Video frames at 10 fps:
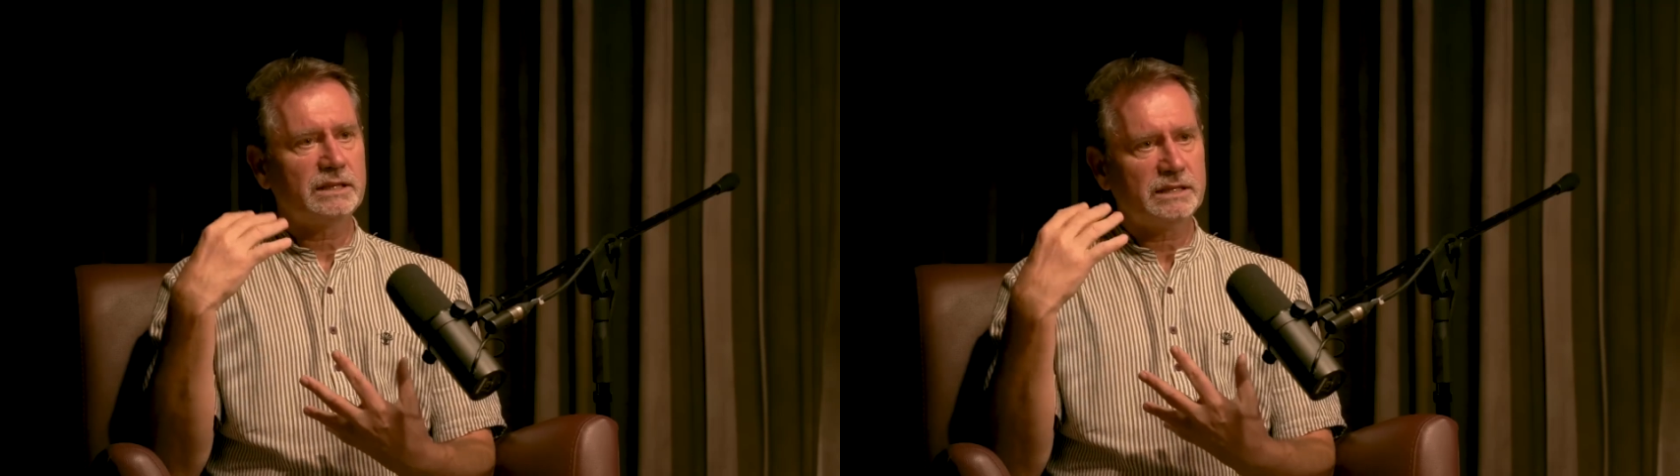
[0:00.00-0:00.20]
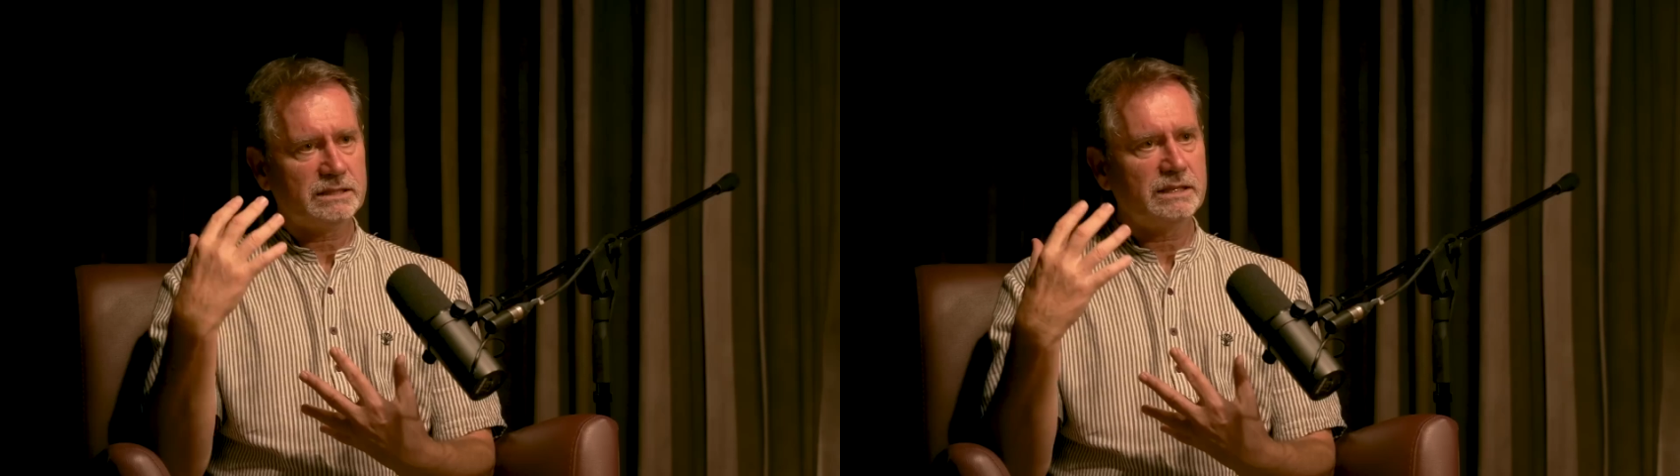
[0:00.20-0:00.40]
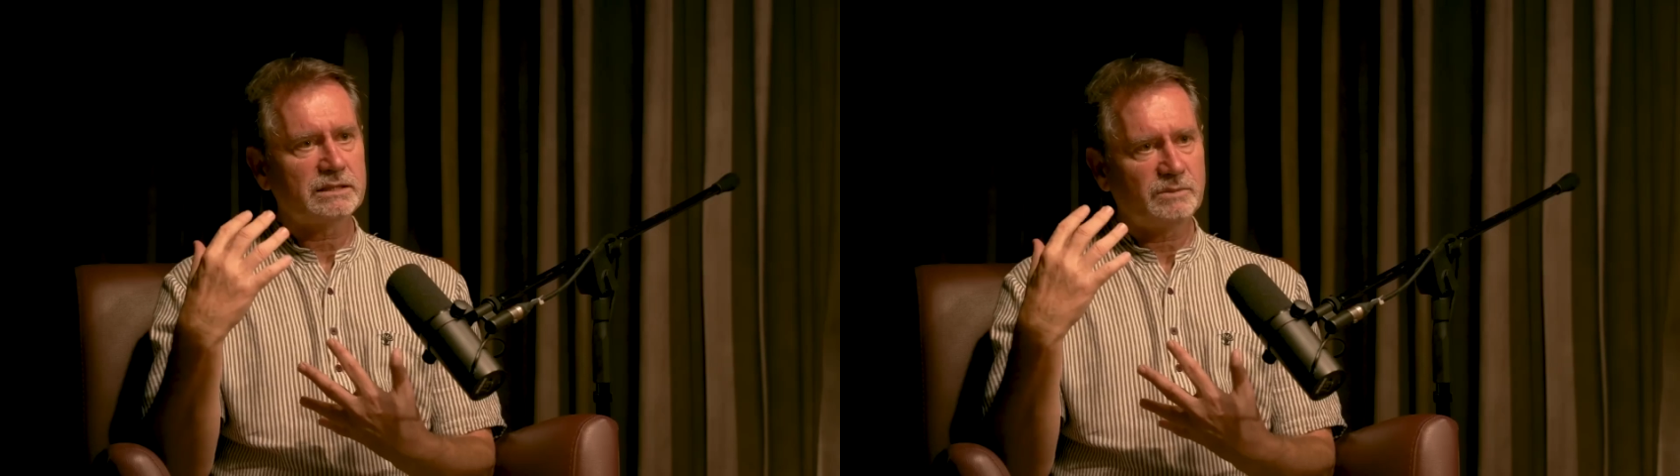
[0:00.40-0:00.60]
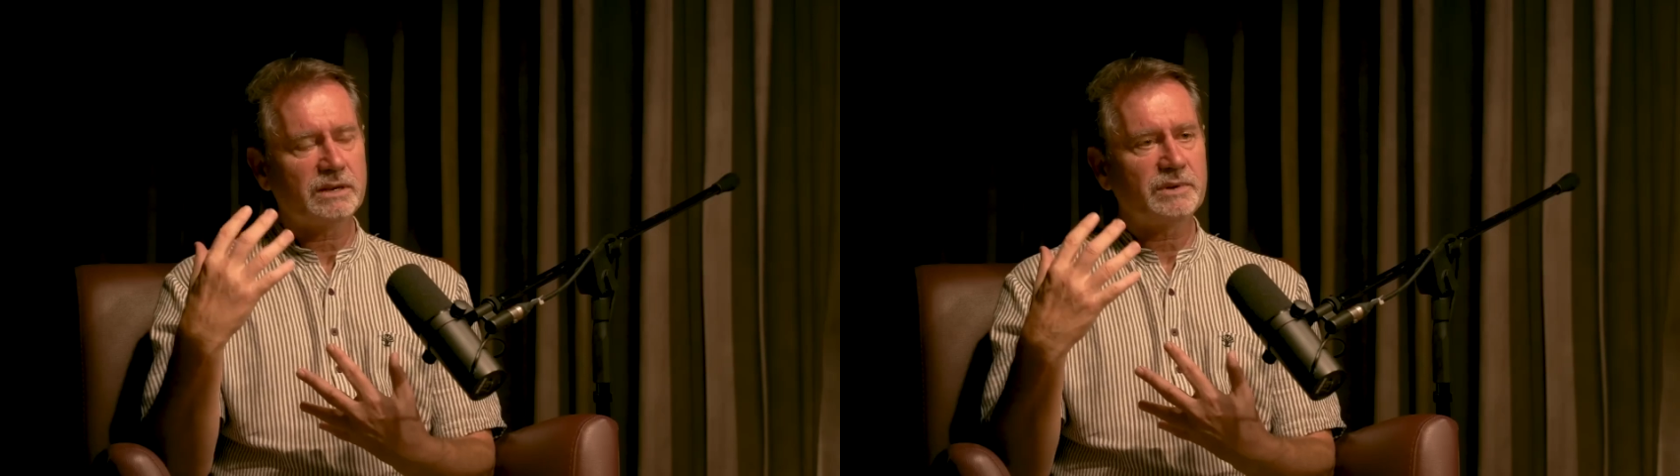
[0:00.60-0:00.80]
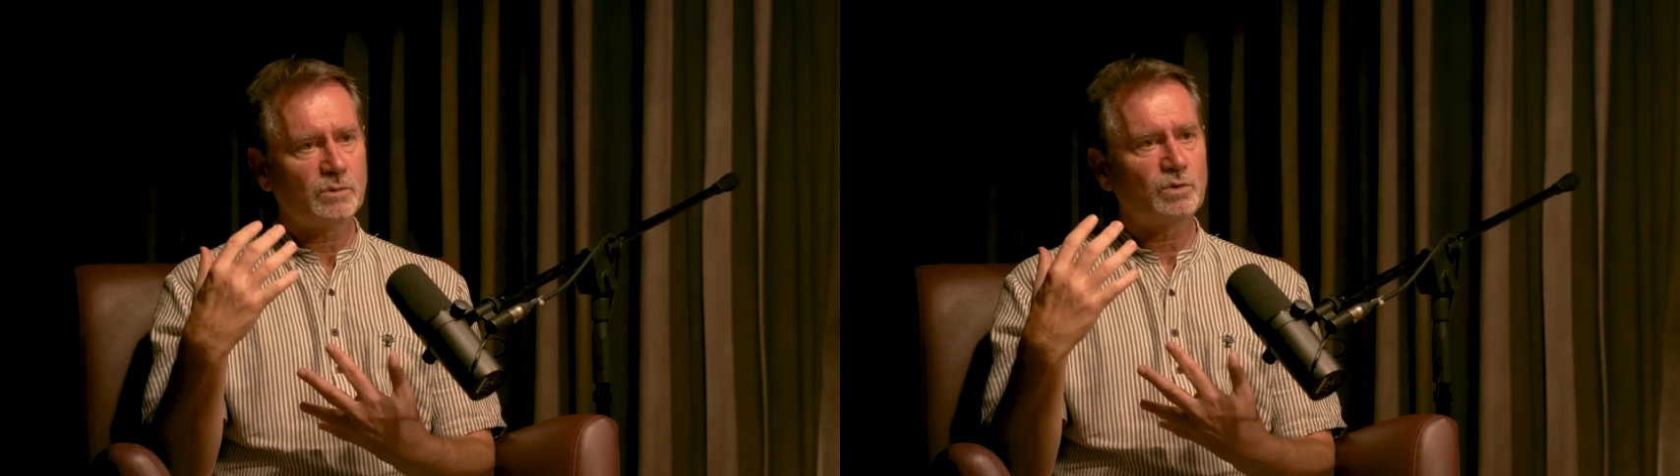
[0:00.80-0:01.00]
these things are
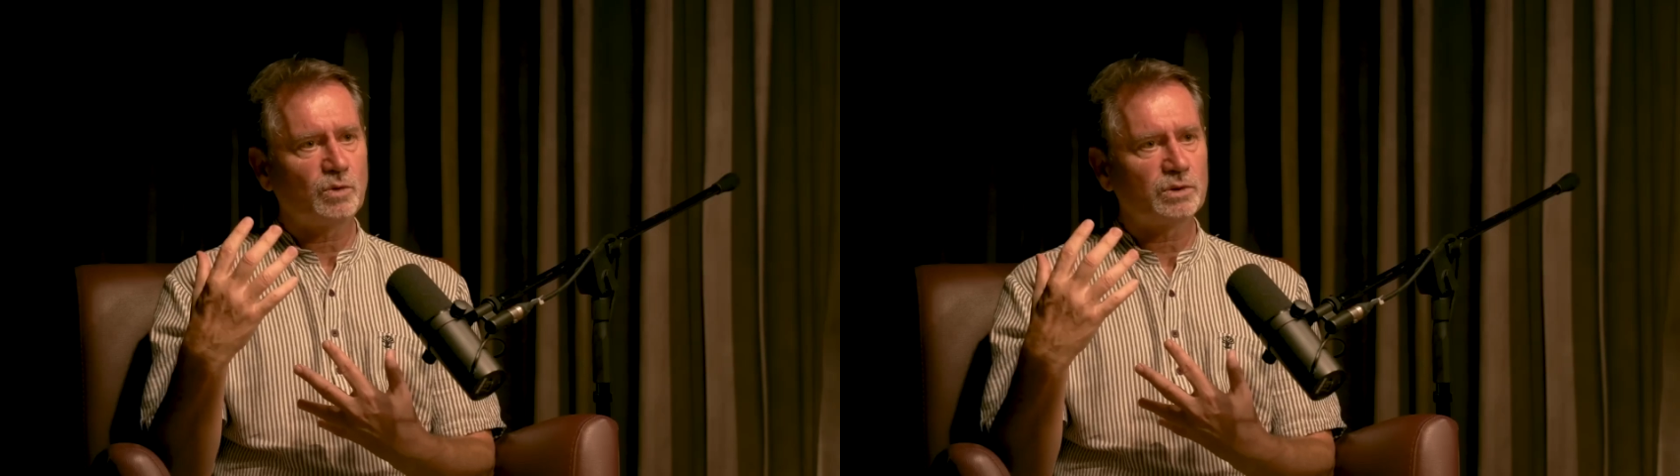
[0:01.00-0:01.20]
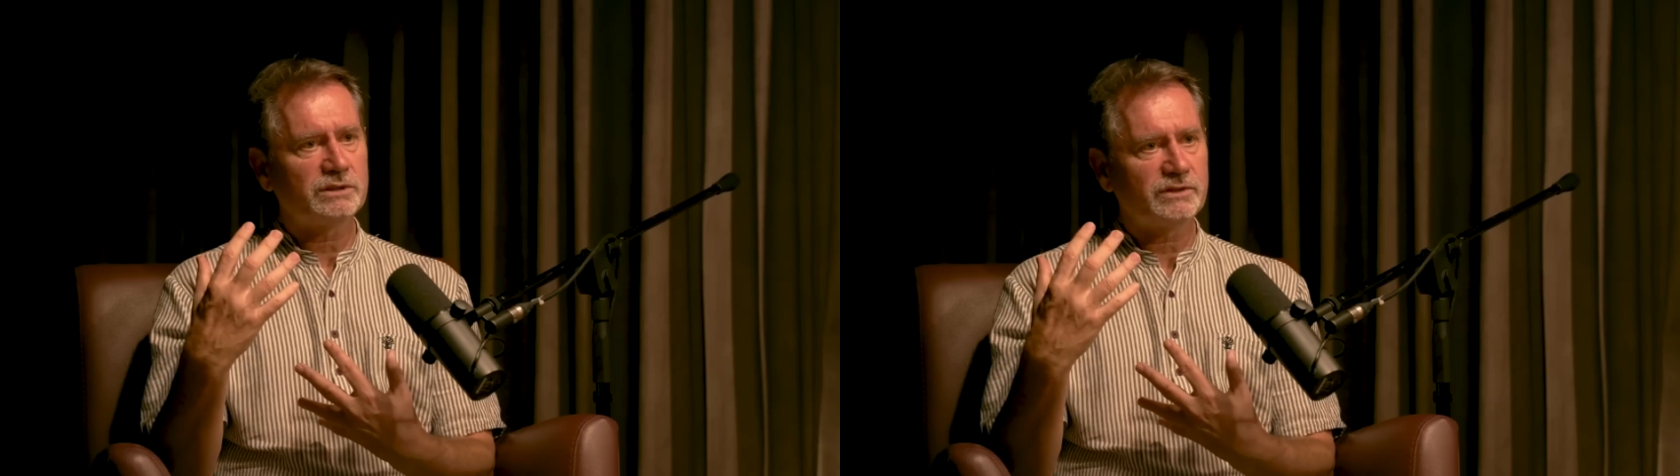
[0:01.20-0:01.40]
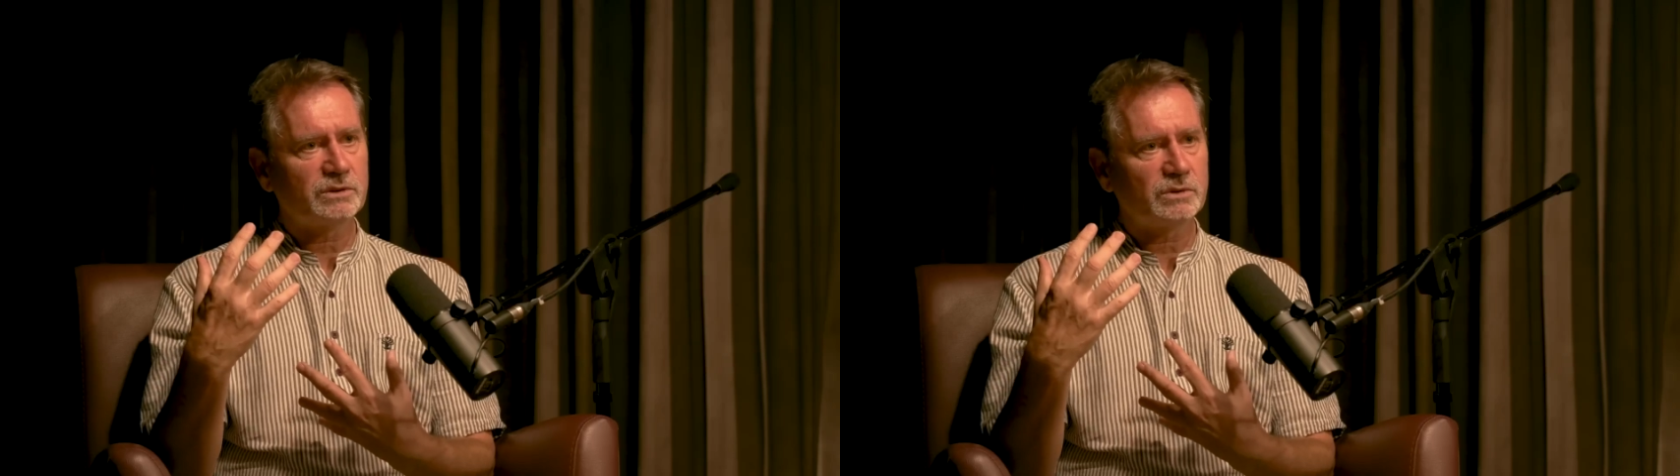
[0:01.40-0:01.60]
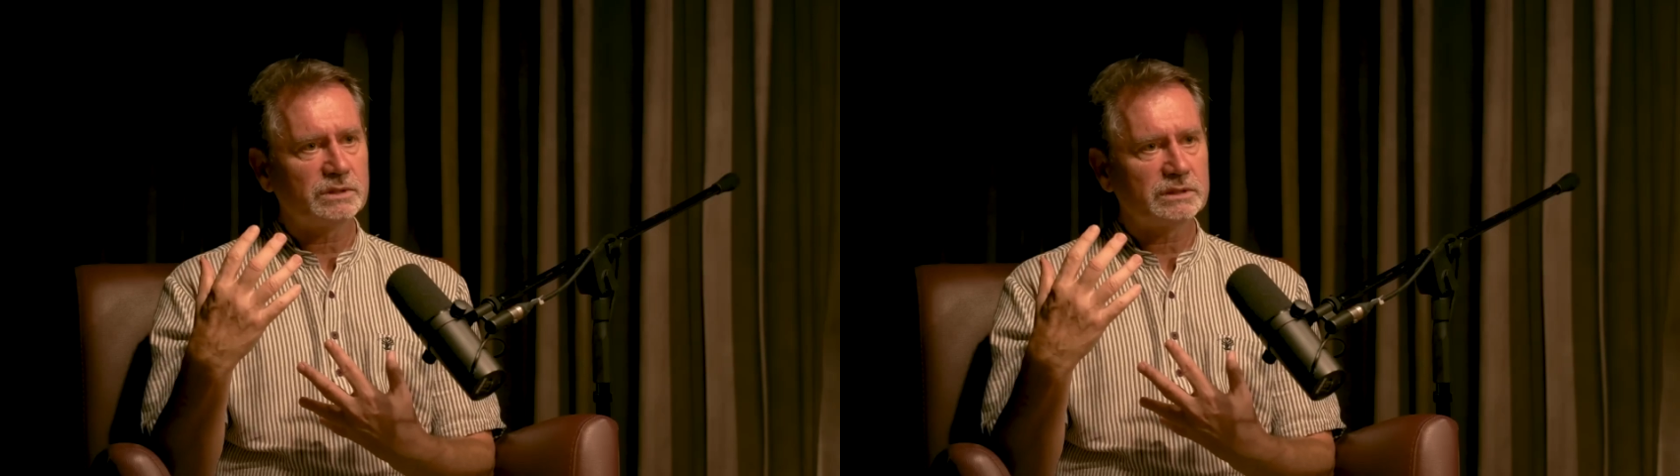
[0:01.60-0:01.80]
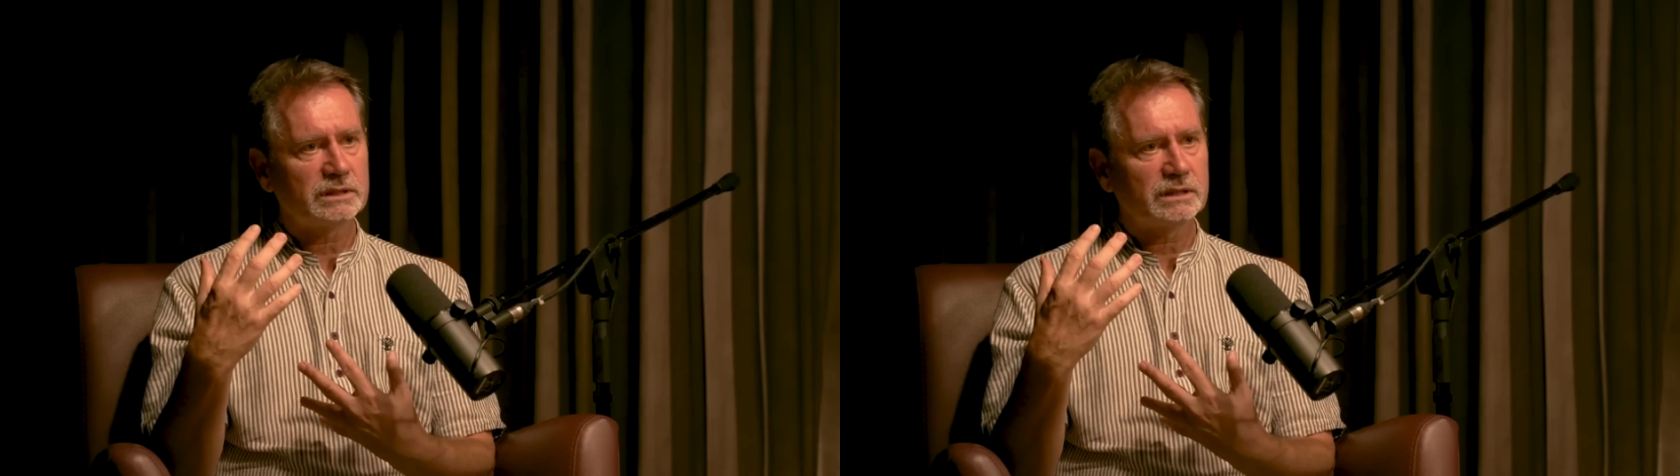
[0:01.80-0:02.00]
becoming more and more difficult.